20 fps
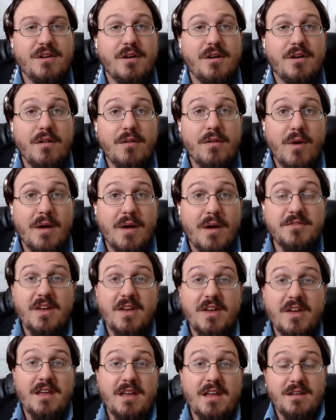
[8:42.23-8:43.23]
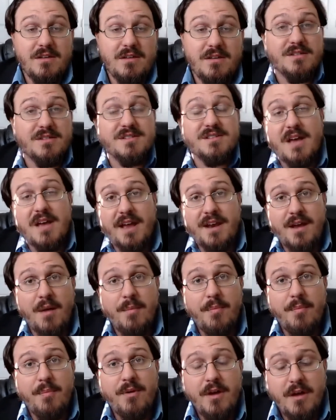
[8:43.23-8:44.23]
you go to the website, you can sign
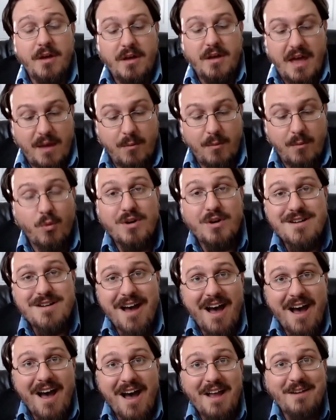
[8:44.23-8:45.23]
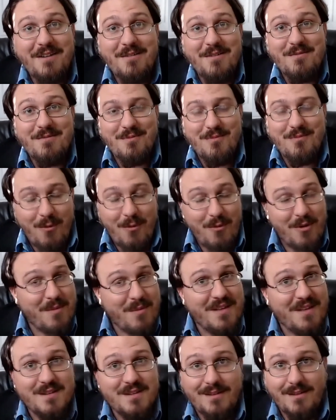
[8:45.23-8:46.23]
up, and we're not, I want to
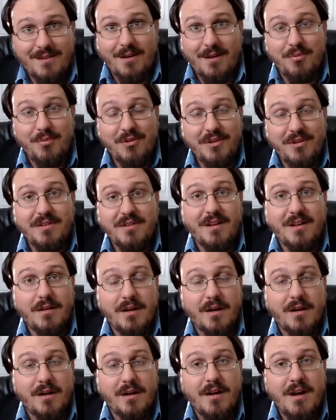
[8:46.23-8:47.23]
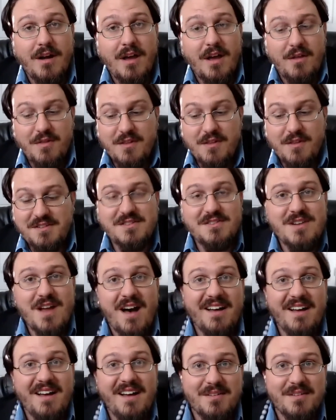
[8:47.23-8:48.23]
make this completely clear. This is
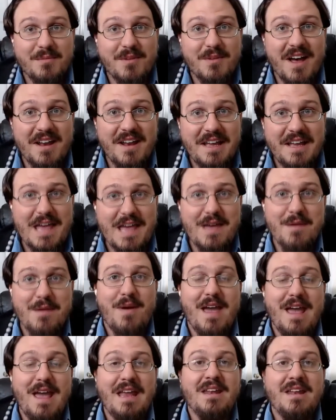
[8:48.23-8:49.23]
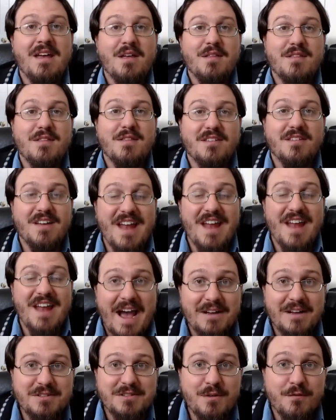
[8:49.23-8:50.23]
not some kind of campaign that's going to
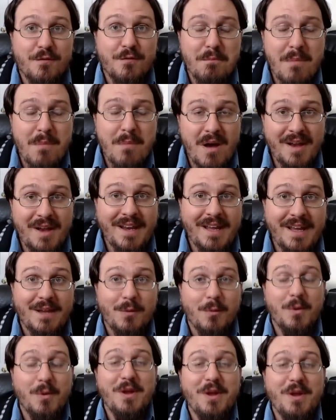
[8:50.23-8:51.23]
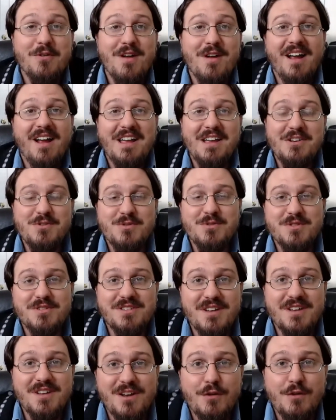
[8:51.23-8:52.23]
ask you for money. We are not
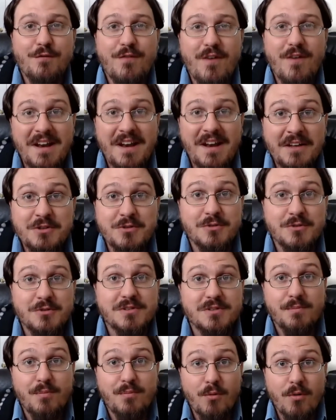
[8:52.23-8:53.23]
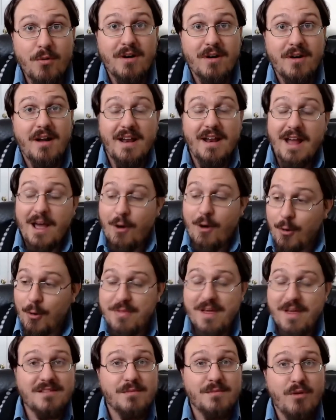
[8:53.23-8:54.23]
interested in your financial support, and I hope
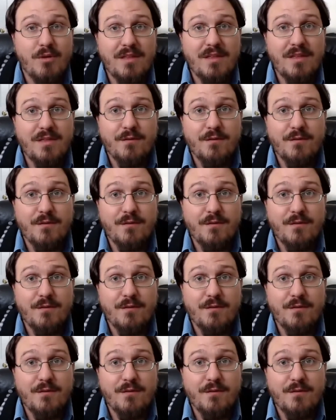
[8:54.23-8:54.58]
that's a breath of